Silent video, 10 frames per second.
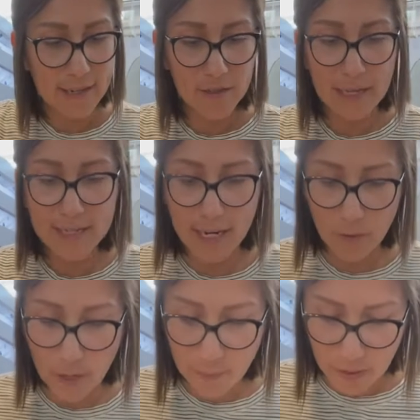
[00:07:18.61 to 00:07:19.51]
So that's kind of
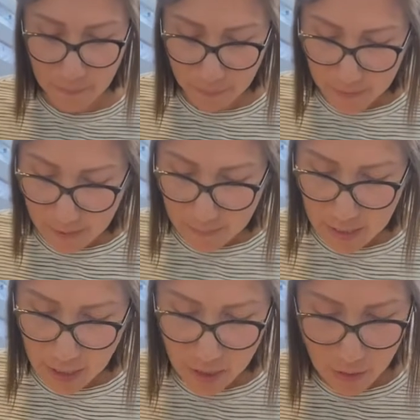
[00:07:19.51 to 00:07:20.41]
where I put my
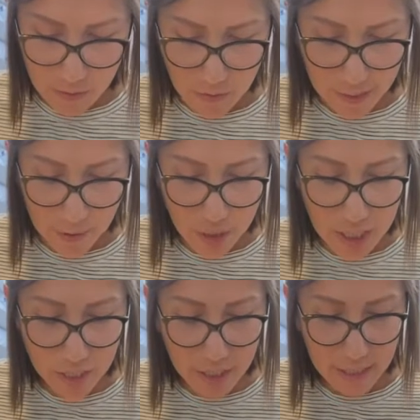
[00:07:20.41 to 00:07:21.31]
Jen Jones grammar
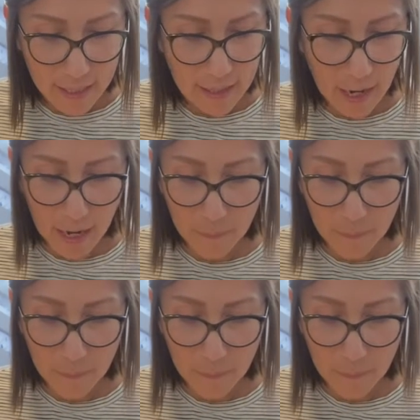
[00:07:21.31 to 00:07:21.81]
cheat sheet,